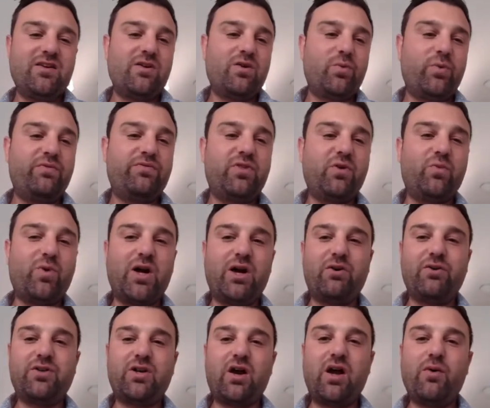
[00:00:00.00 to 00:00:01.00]
with the
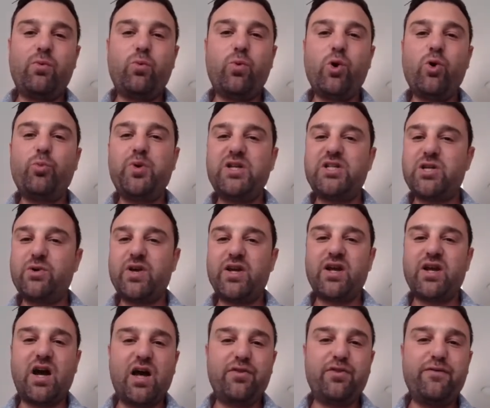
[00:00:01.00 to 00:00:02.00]
world. I will be doing
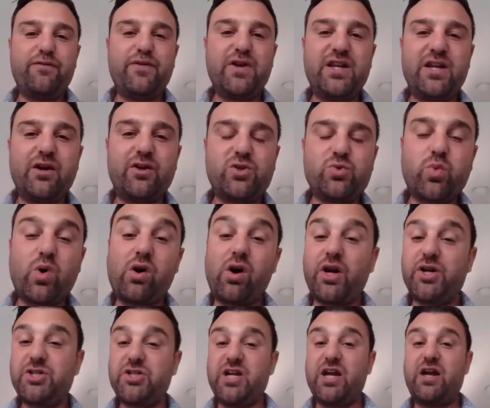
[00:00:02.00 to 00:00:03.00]
other videos where I
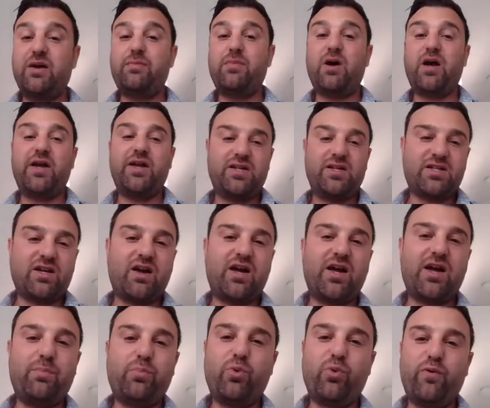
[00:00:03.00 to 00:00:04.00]
share my
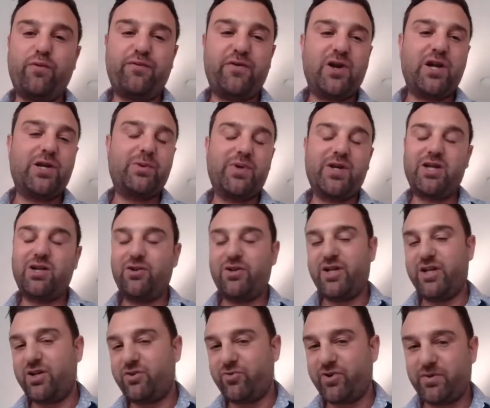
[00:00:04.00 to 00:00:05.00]
entire portfolio,
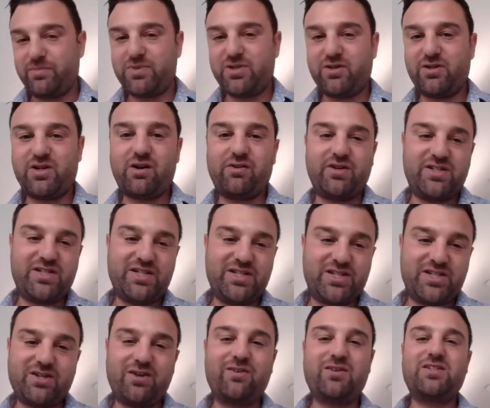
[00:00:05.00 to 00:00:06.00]
including cryptocurrency
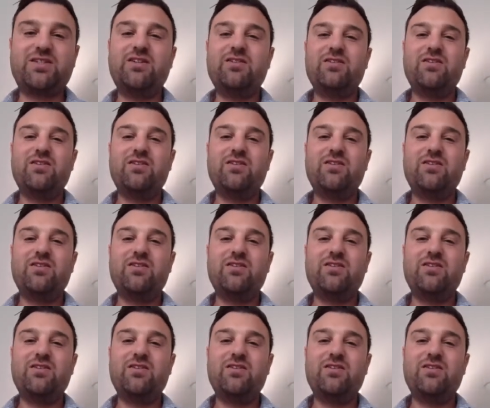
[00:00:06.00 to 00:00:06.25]
stocks.